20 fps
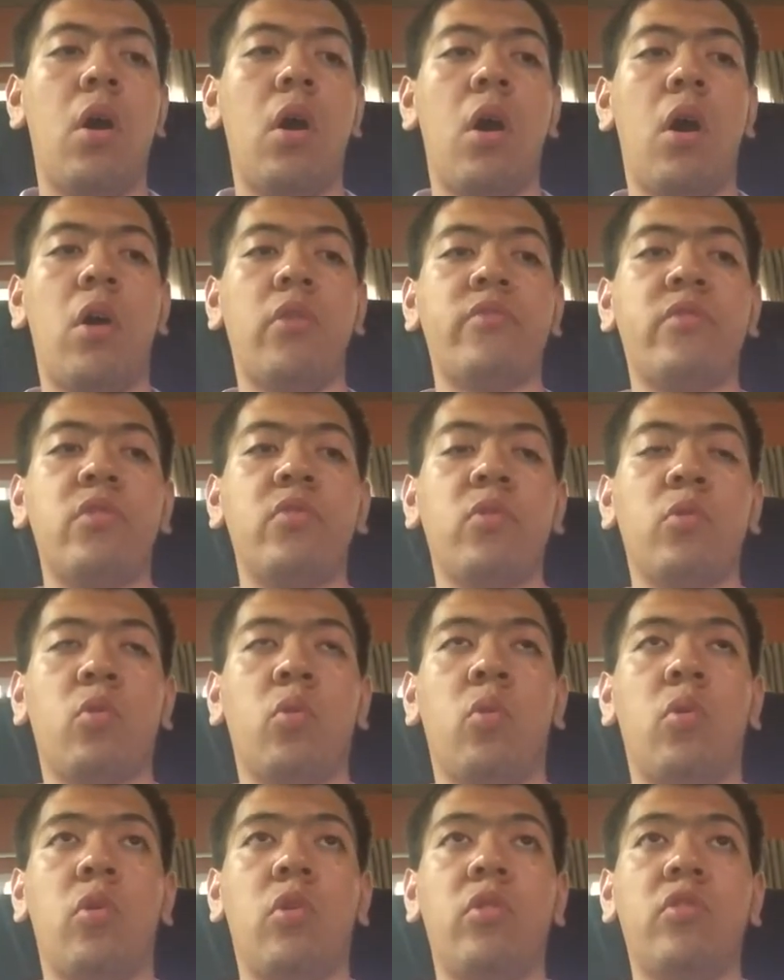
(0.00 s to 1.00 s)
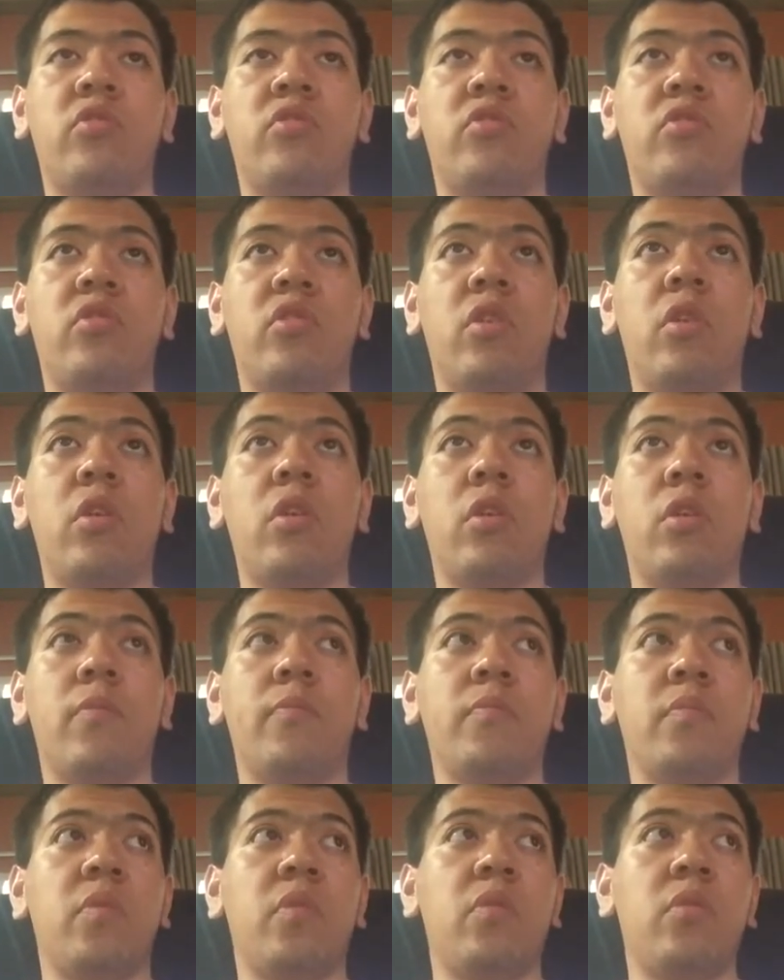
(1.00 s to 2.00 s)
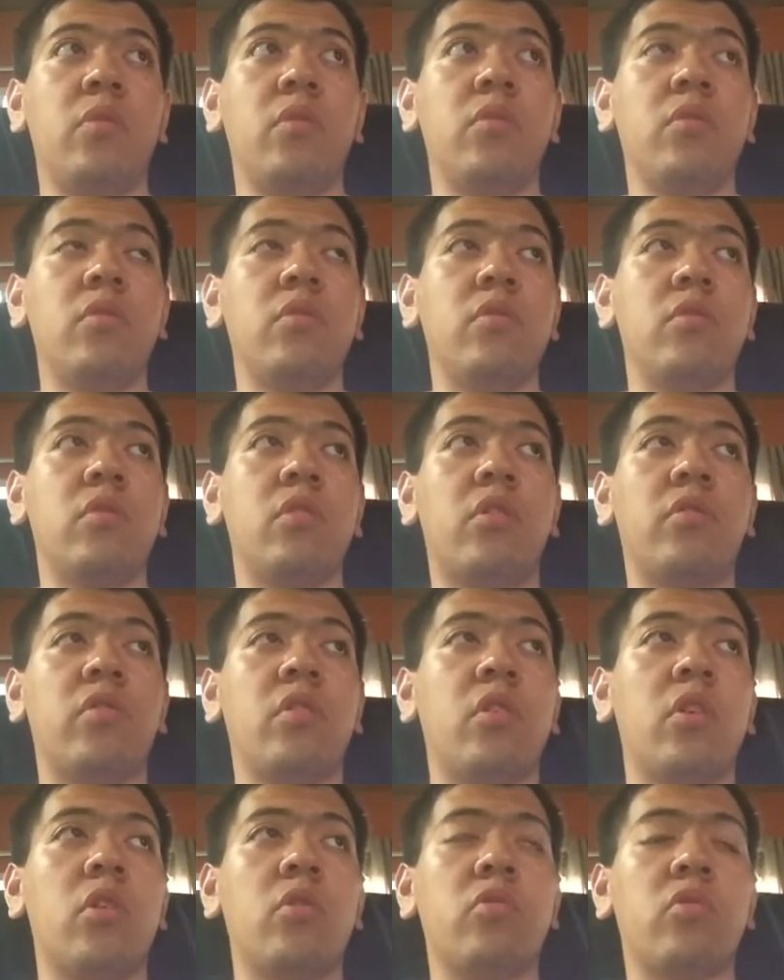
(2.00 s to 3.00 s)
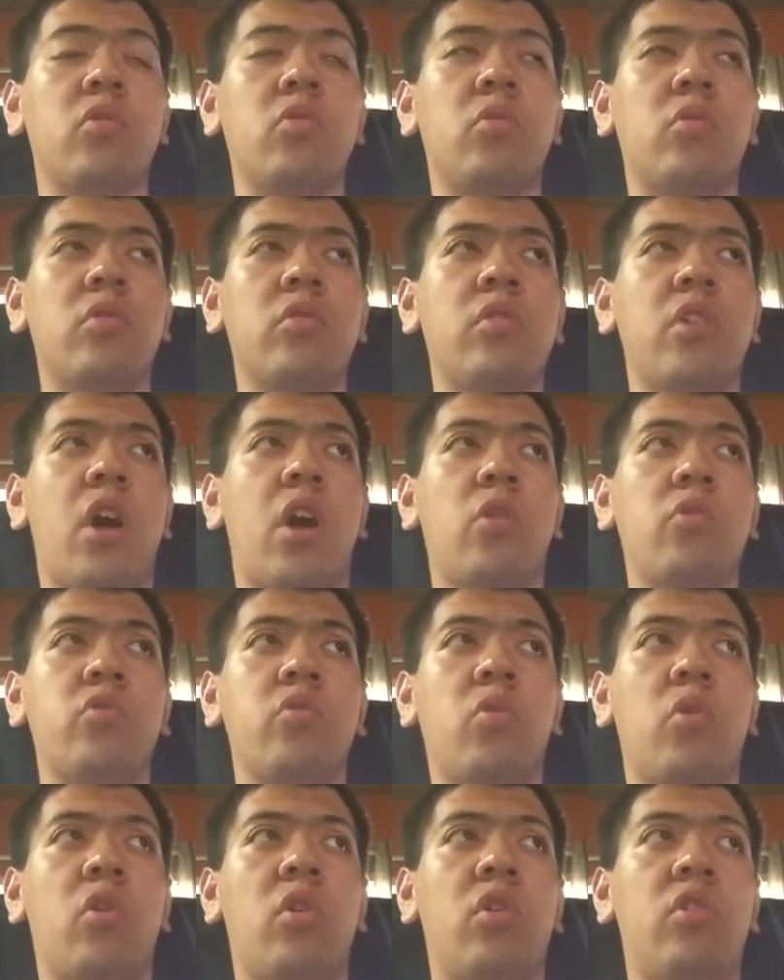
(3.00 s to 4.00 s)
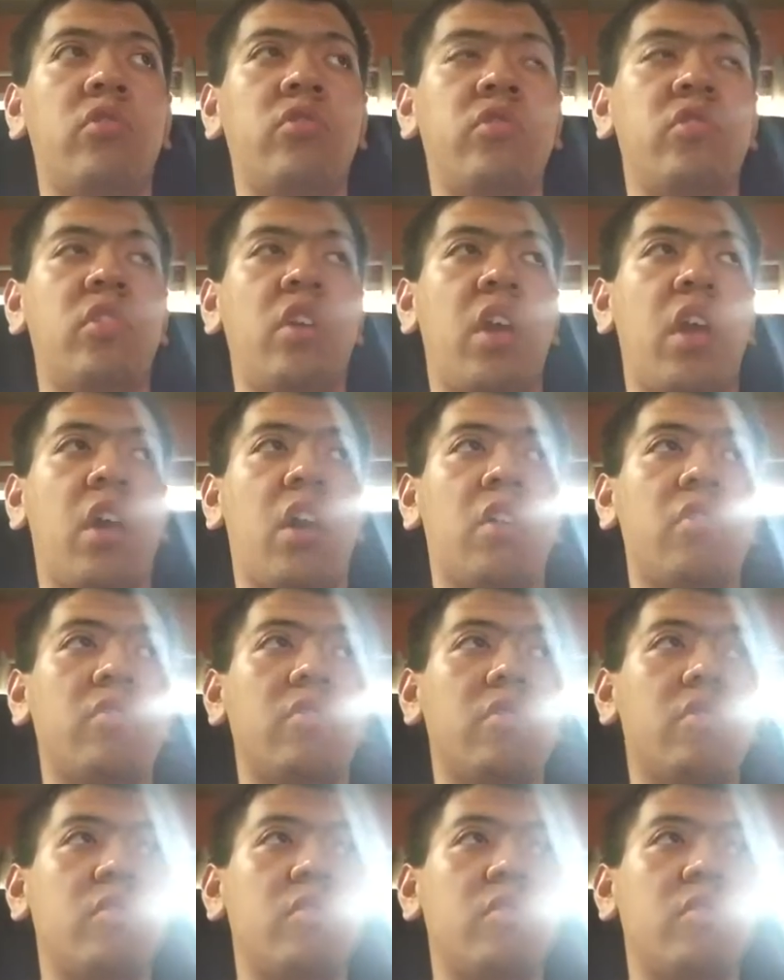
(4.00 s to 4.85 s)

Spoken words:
After of course, nothing else going outdoors and